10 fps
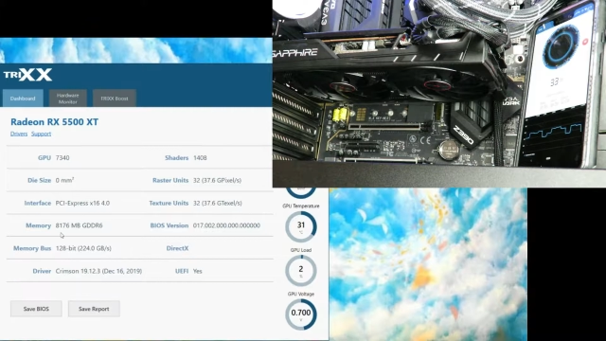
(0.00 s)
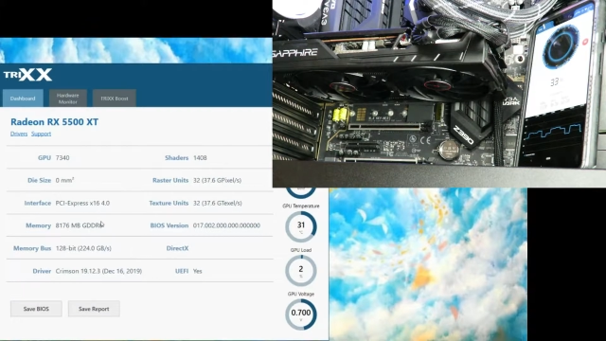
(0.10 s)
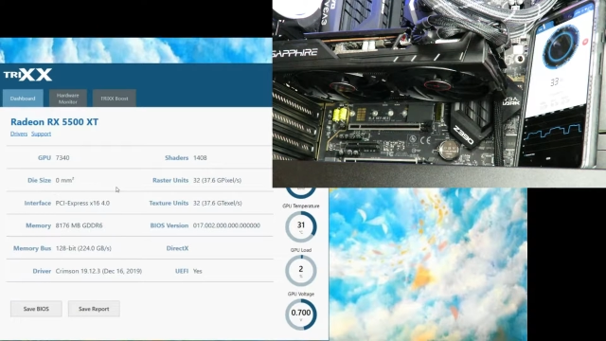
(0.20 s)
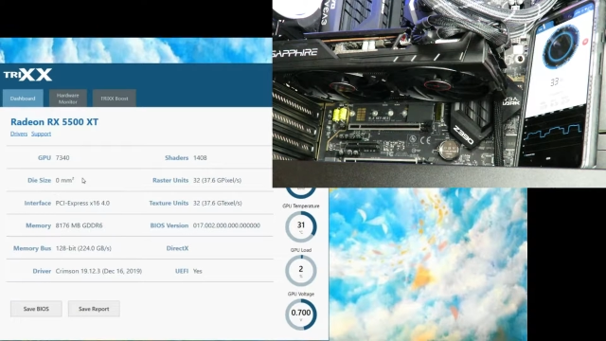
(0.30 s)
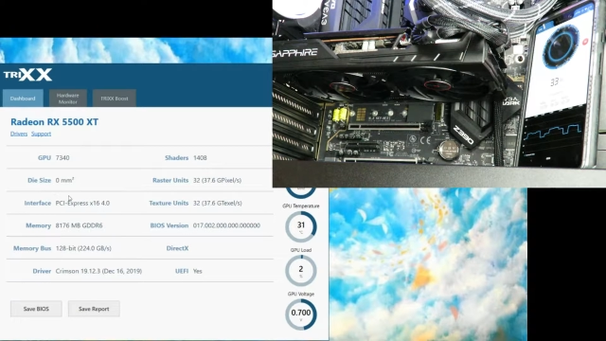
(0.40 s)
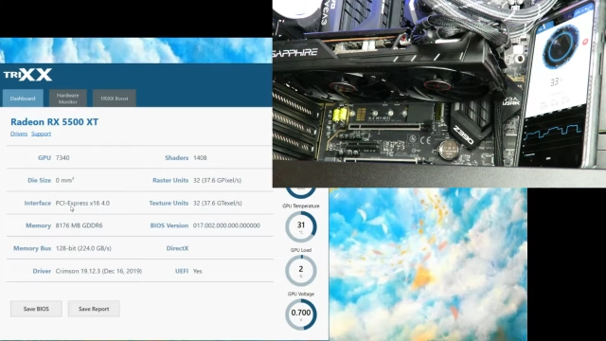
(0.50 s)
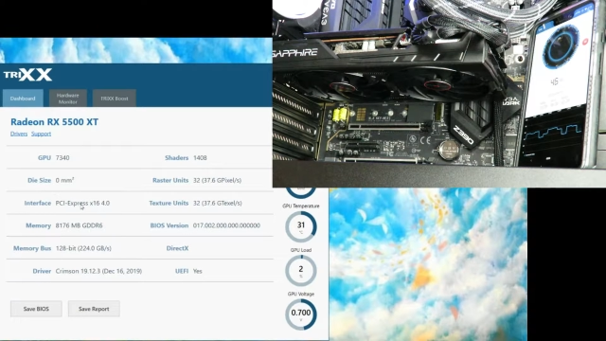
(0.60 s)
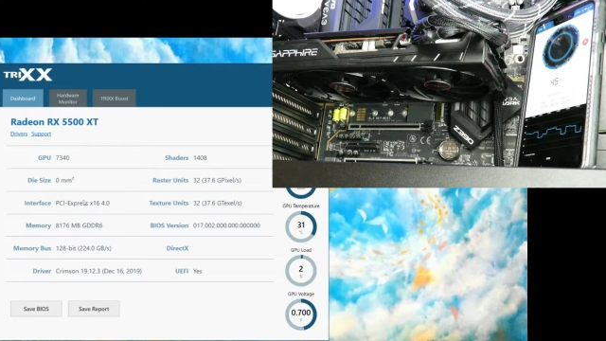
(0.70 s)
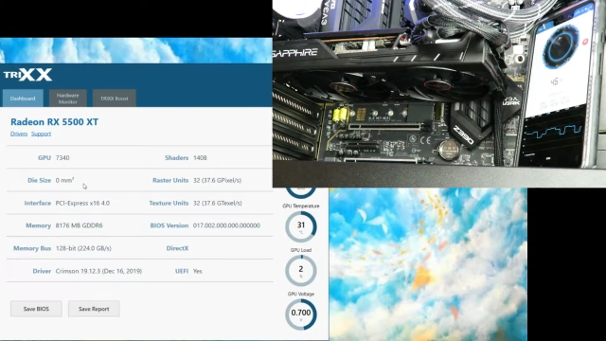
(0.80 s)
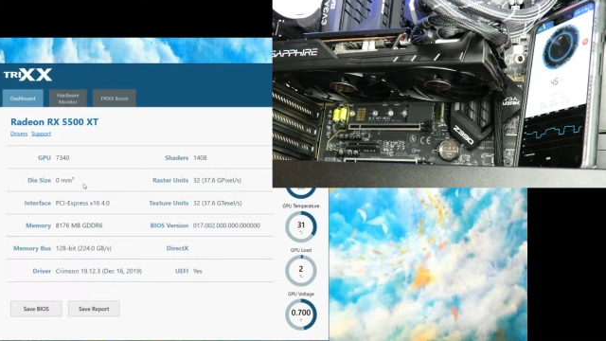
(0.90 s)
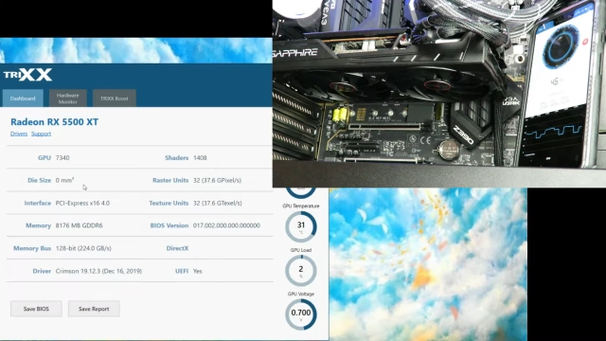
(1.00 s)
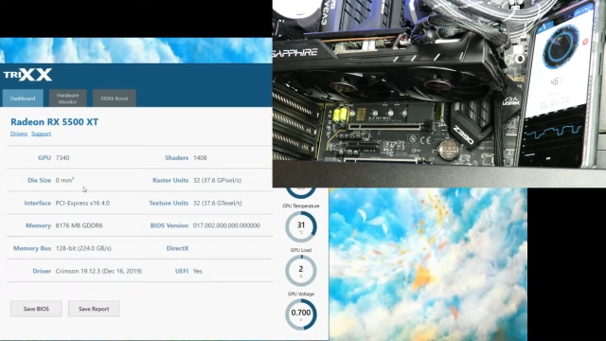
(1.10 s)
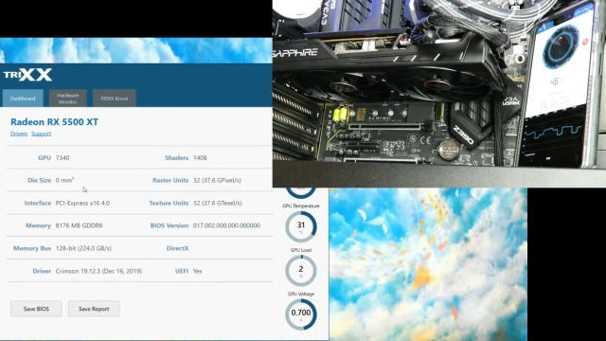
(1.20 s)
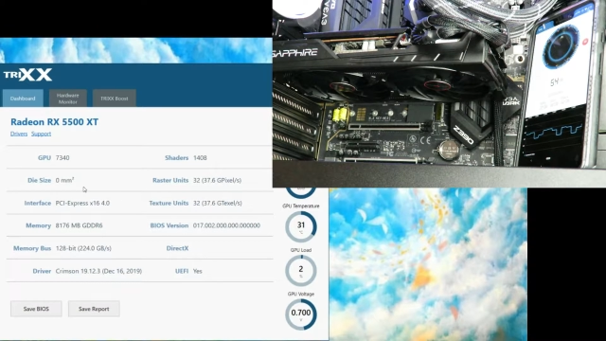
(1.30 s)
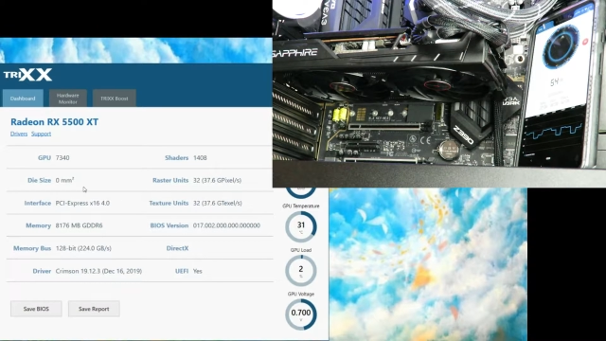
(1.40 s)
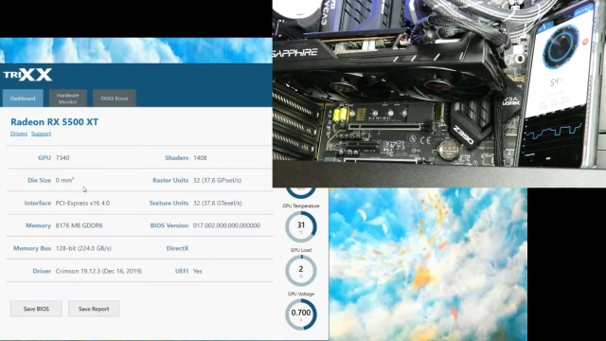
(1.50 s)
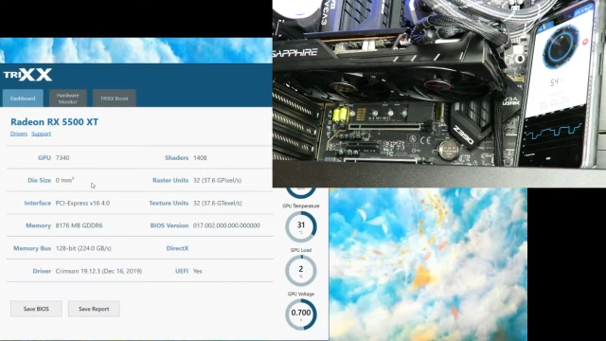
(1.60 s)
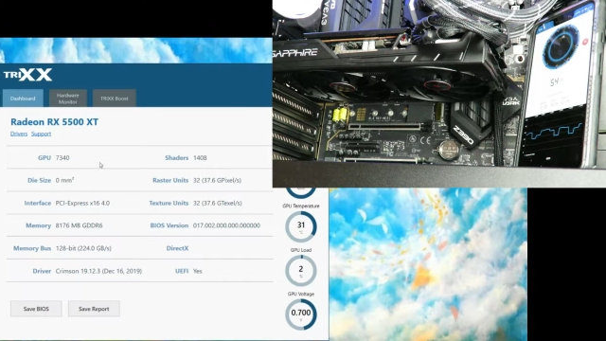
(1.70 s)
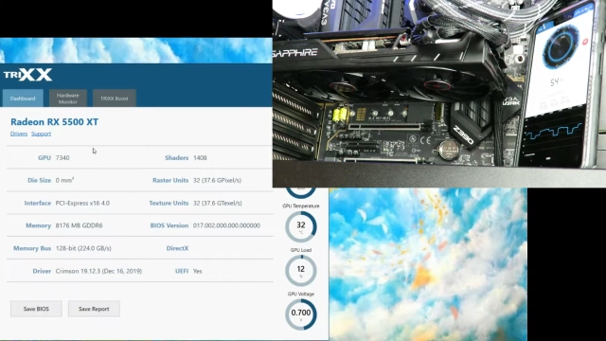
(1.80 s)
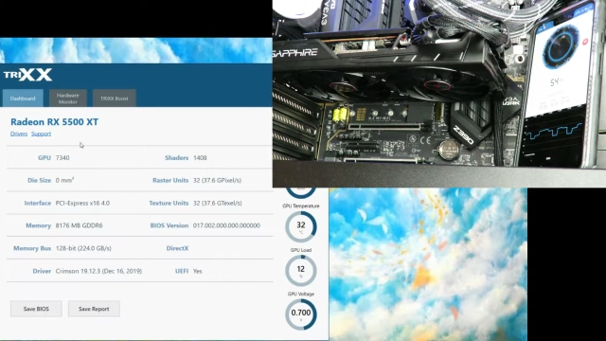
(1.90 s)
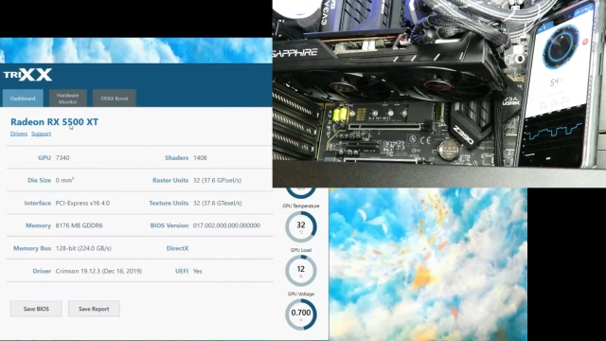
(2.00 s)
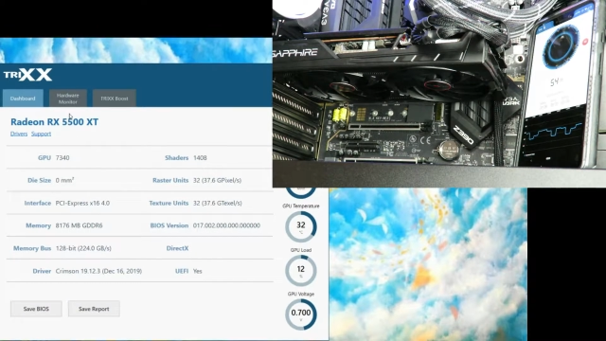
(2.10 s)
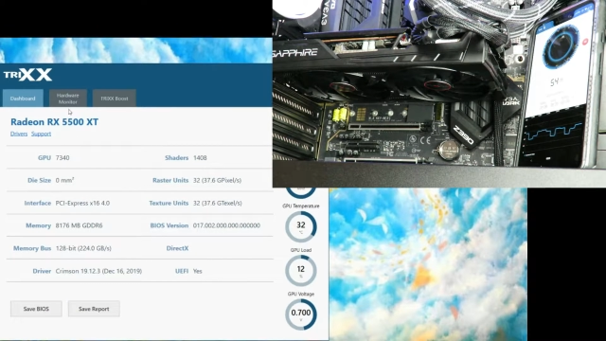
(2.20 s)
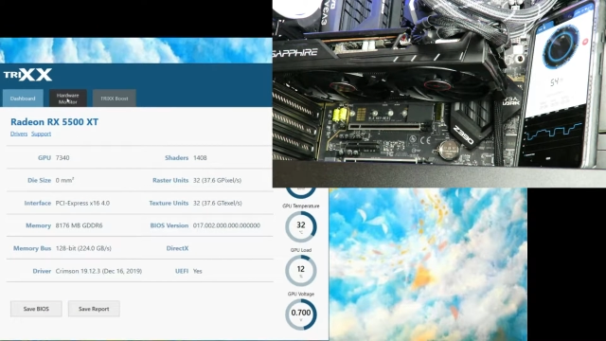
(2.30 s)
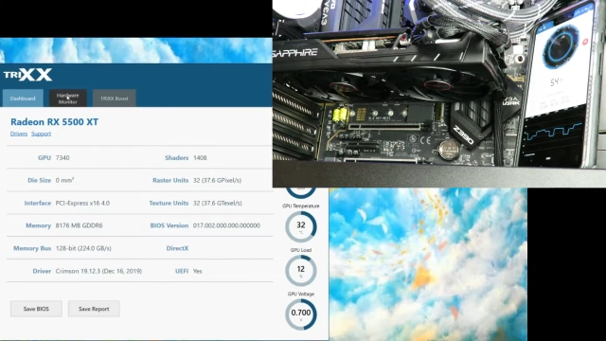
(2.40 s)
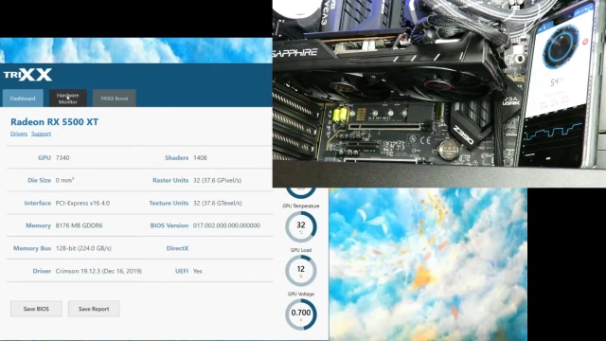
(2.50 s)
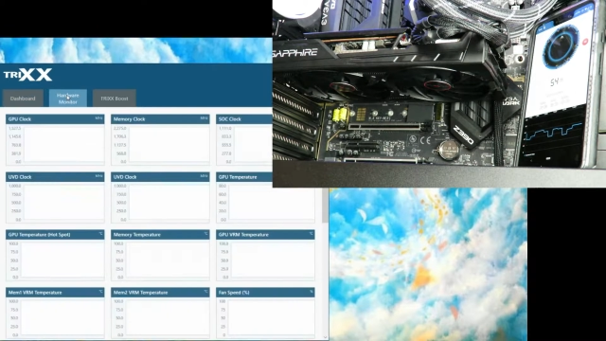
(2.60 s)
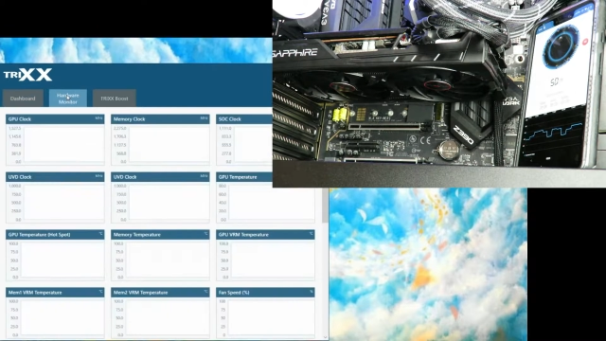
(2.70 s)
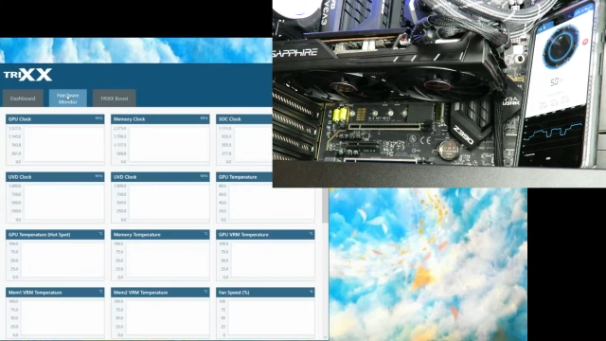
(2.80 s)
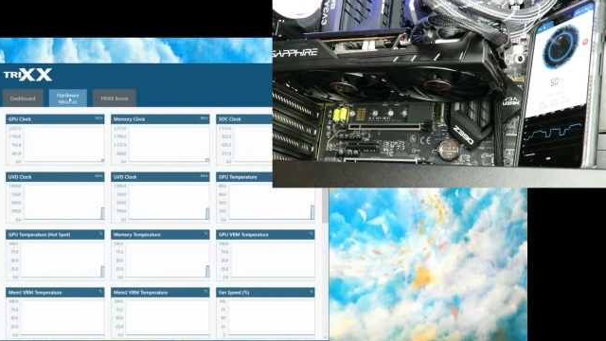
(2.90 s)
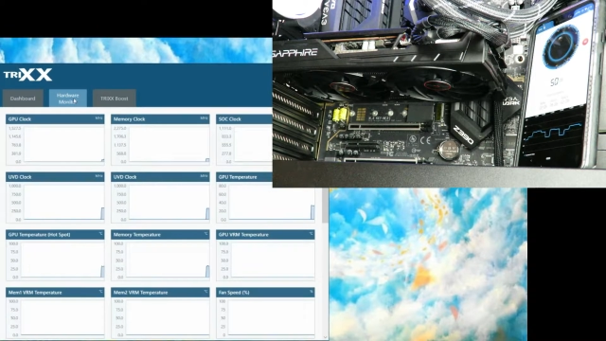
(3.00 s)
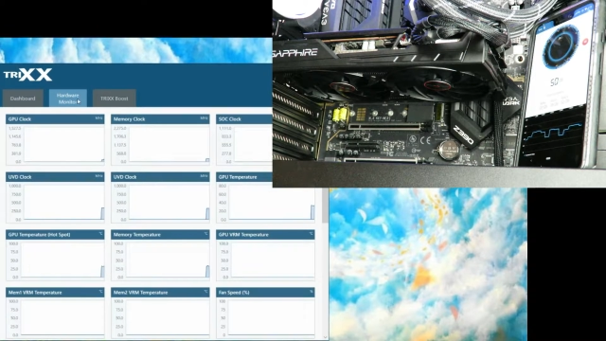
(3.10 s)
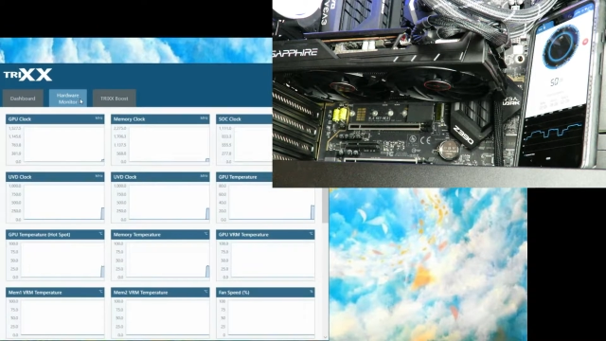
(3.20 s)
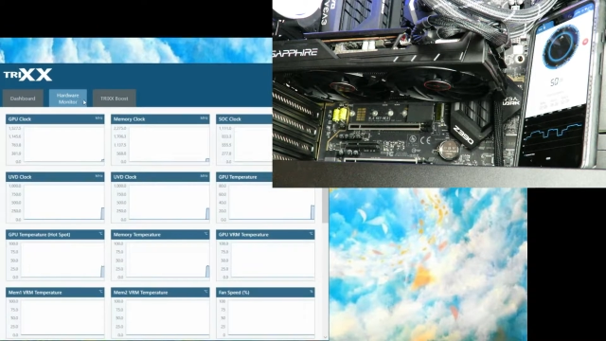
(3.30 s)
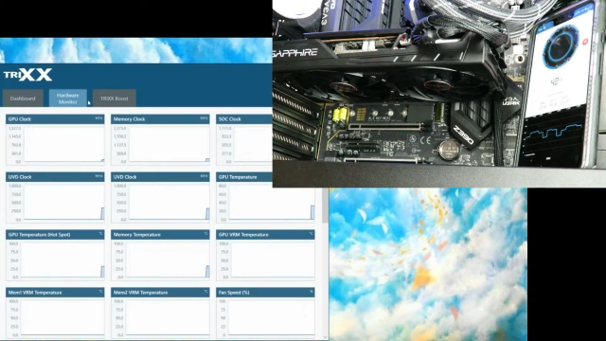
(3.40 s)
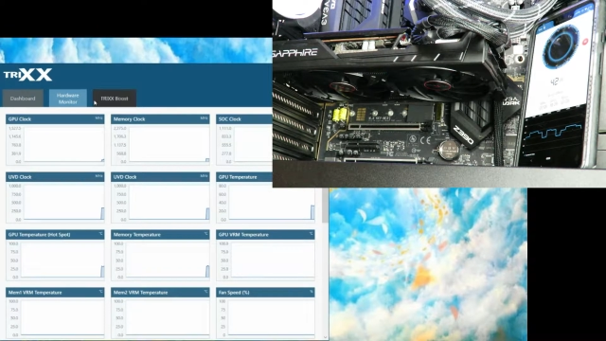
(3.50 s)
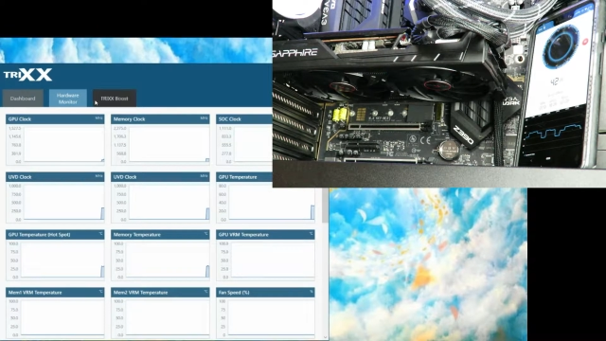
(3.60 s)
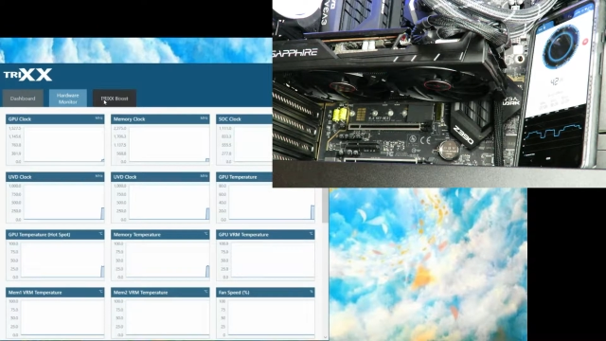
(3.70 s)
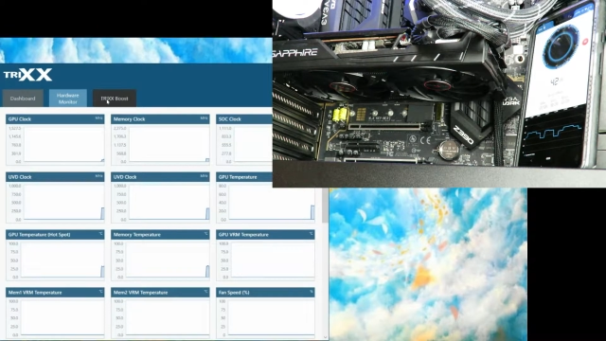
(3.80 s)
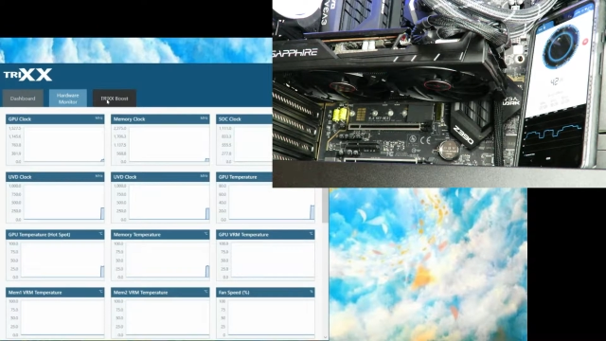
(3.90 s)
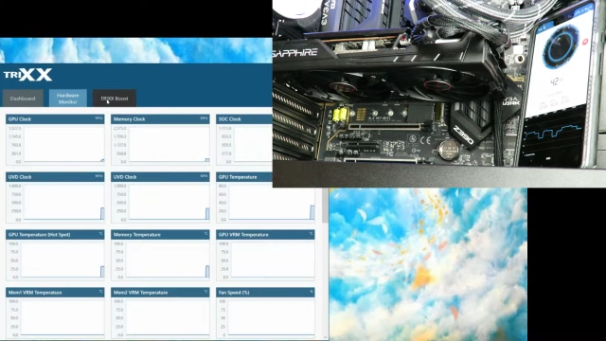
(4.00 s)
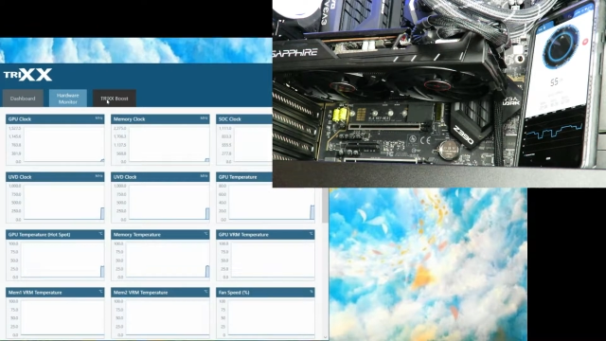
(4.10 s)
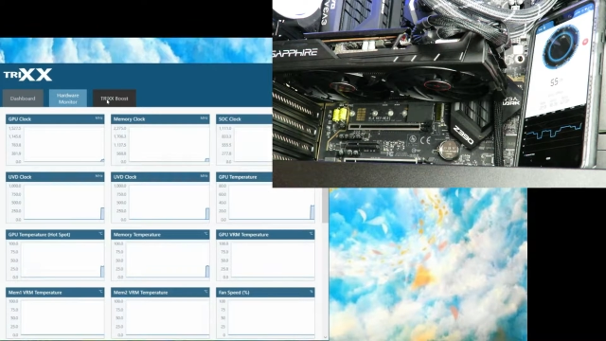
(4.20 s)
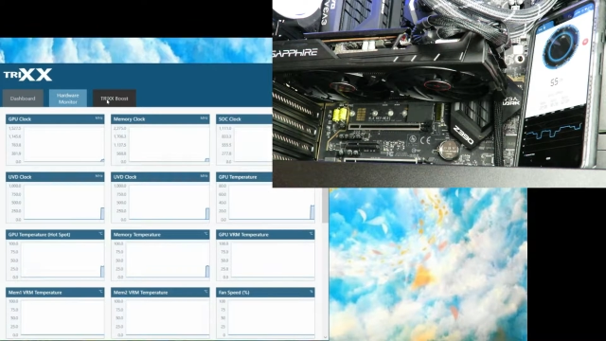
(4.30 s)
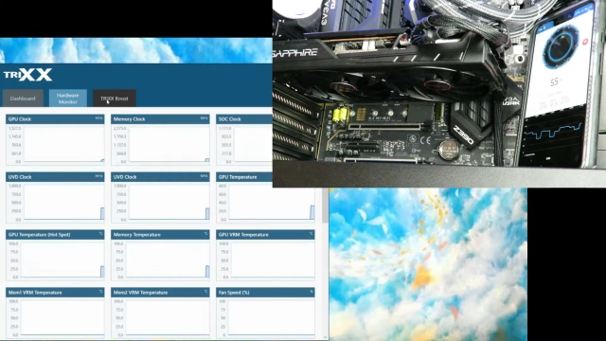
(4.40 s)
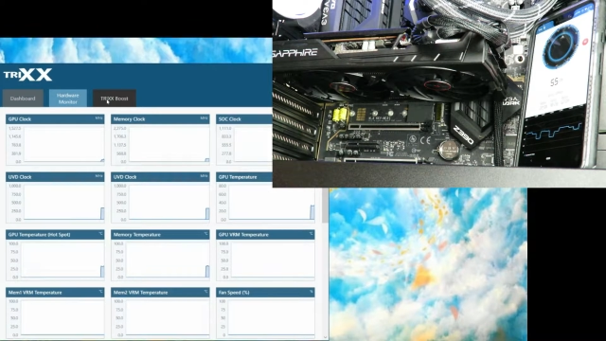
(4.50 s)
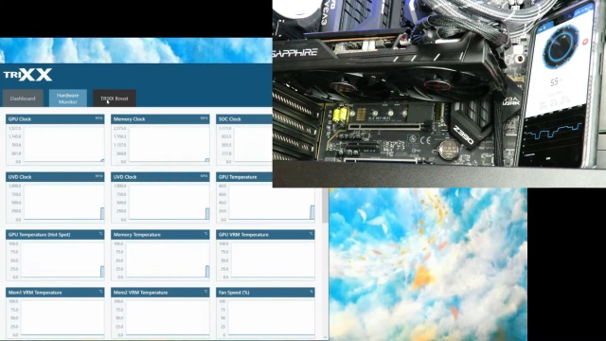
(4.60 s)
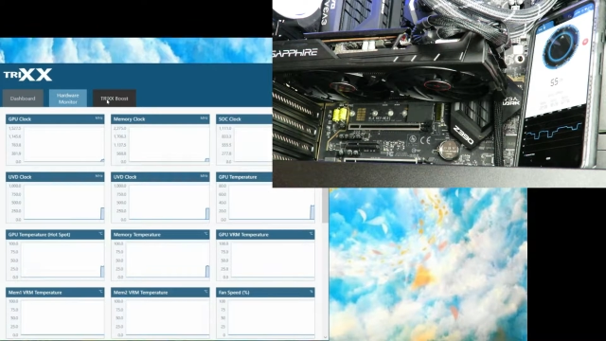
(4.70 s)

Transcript: No face is visible, so there are no lips to read.